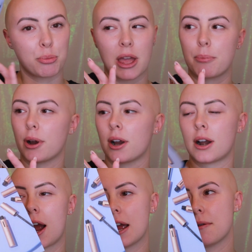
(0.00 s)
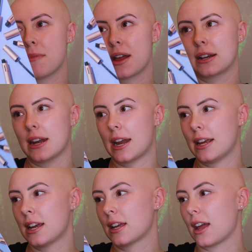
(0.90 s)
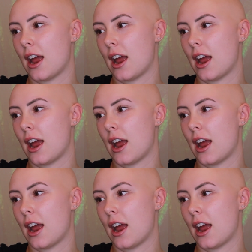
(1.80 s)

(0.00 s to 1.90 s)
paper, I Am Magnetic,